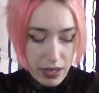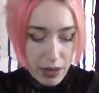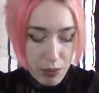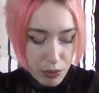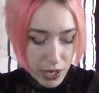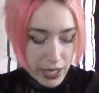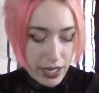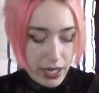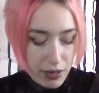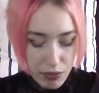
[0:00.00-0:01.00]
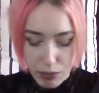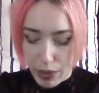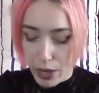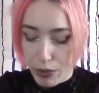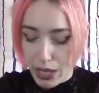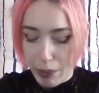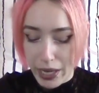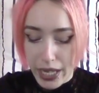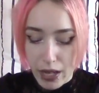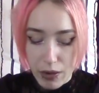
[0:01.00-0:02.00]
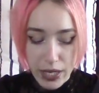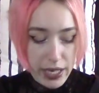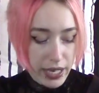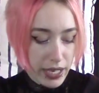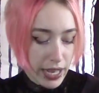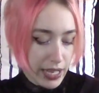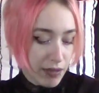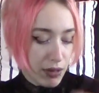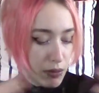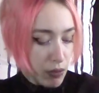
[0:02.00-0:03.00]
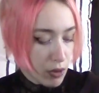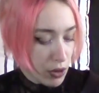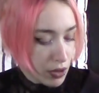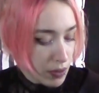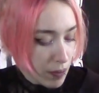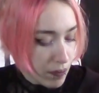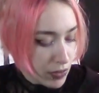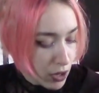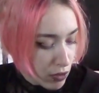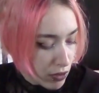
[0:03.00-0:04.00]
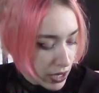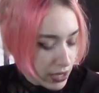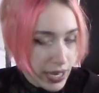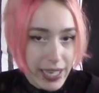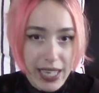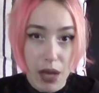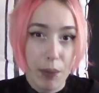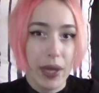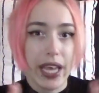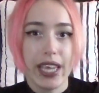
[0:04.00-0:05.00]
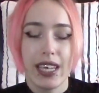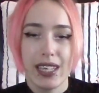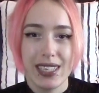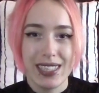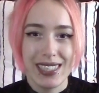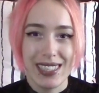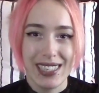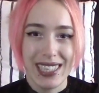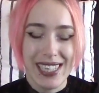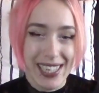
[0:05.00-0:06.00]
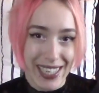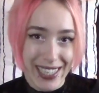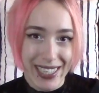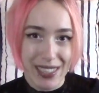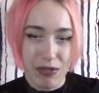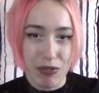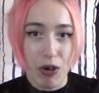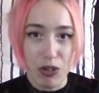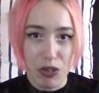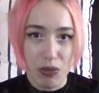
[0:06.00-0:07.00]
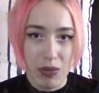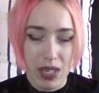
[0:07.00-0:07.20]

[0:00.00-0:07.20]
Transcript: I'm praying that if paired with the petticoat, it can get even more of that cupcake skirt volume.